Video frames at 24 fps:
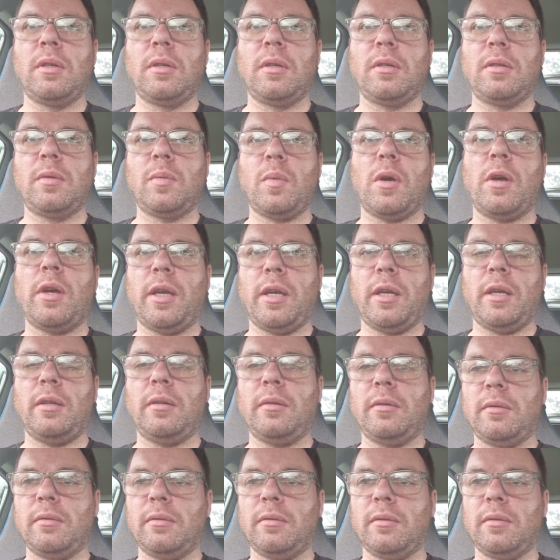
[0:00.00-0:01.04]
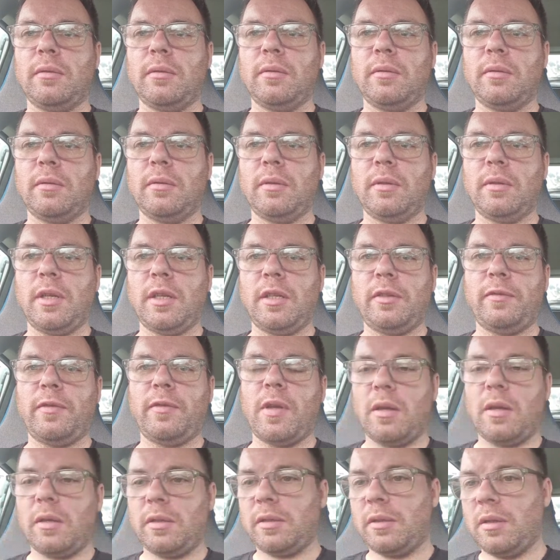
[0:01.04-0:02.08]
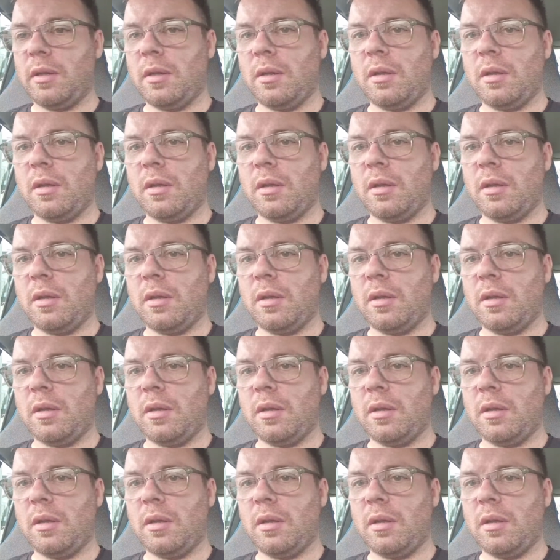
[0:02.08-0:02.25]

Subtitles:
It's working, it's fast.